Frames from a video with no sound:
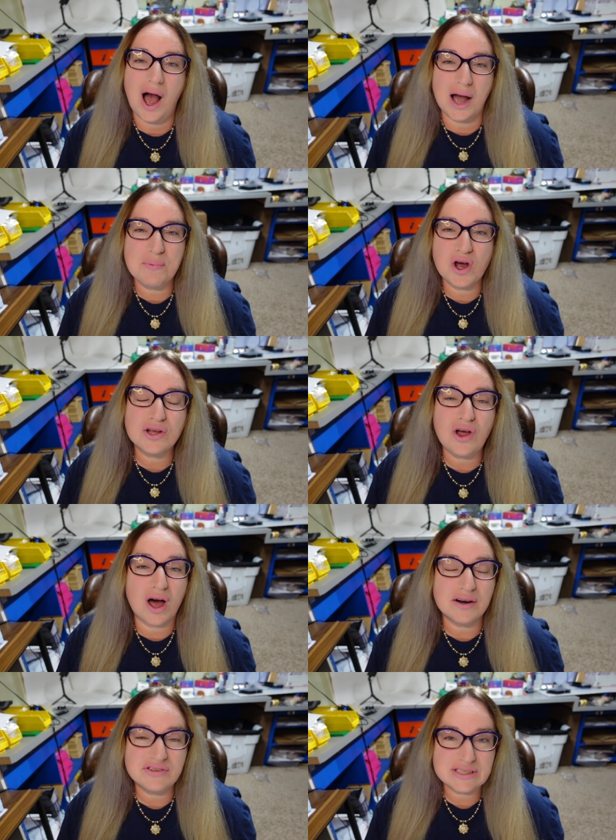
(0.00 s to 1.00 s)
I bought a
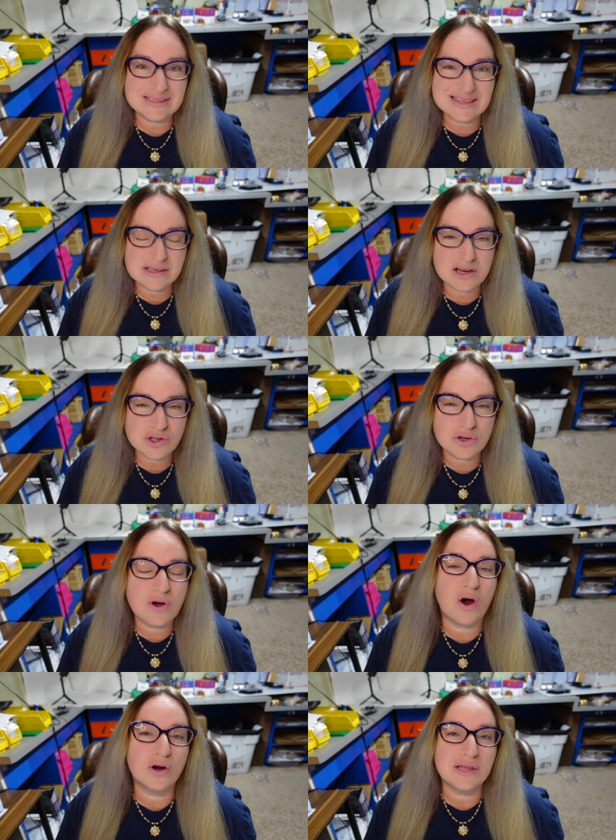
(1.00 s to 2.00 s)
lot of 600
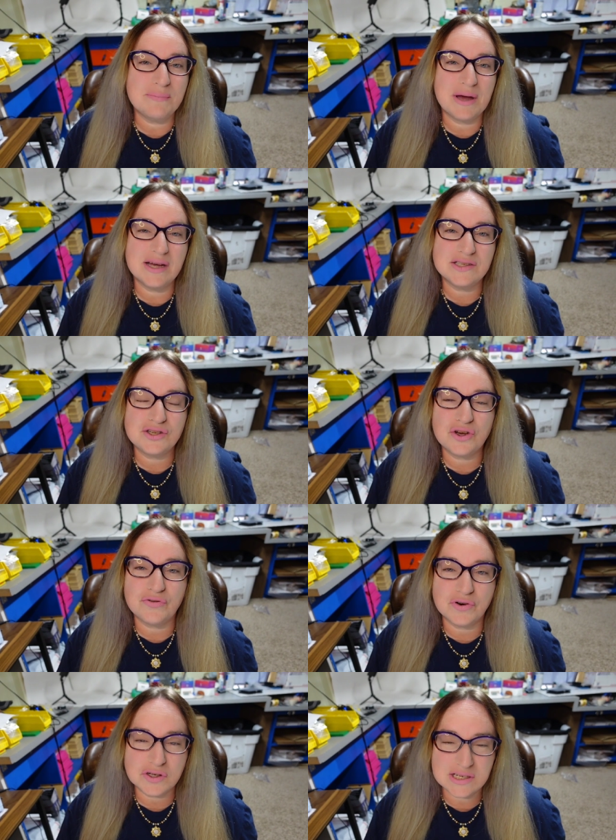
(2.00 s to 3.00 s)
Harley pins
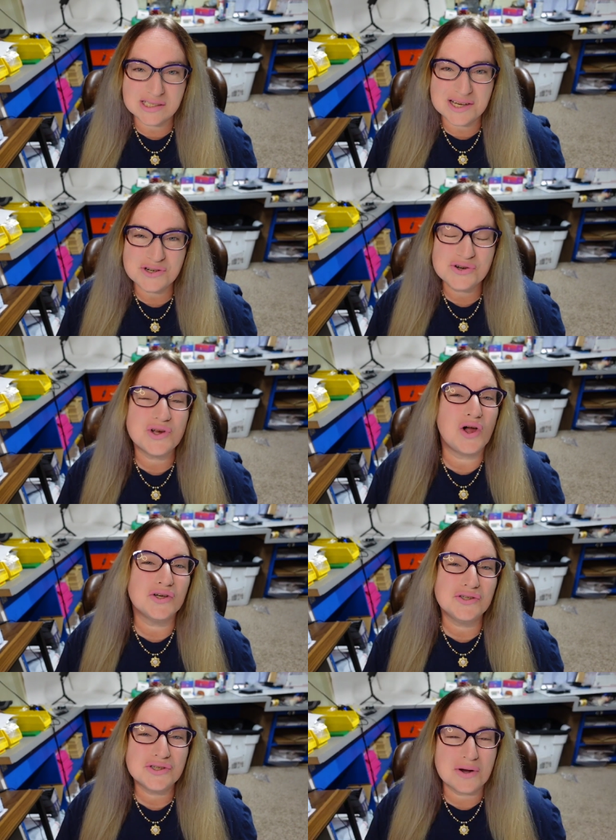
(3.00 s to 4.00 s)
for $600,